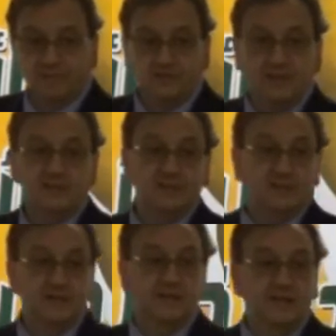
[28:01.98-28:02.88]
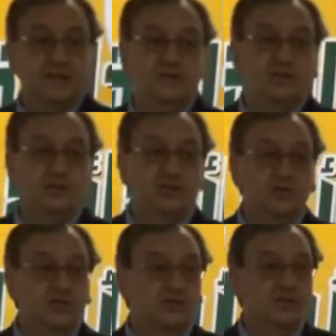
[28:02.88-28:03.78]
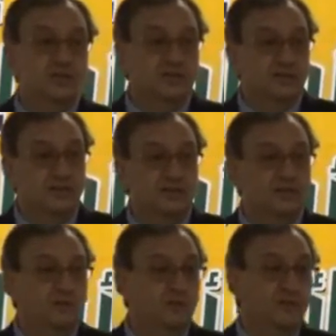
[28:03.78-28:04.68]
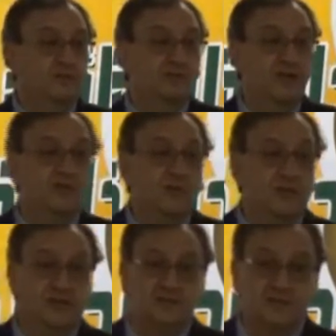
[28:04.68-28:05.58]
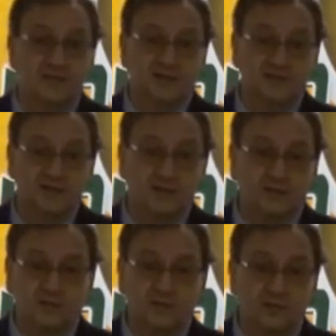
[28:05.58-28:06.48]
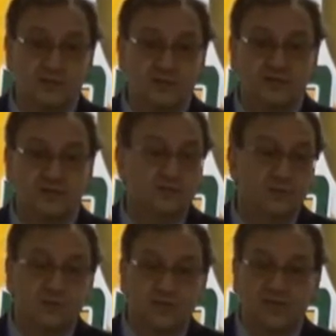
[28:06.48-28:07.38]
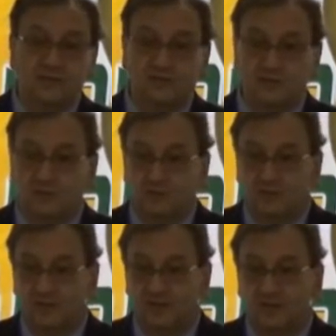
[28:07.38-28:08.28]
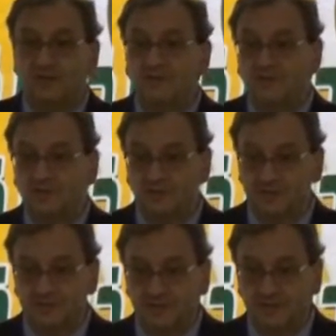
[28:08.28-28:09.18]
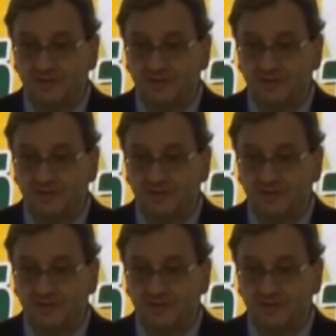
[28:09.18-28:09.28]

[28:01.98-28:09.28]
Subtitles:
These are the agents that really work very well against candida. Unfortunately, they are only available intravenously.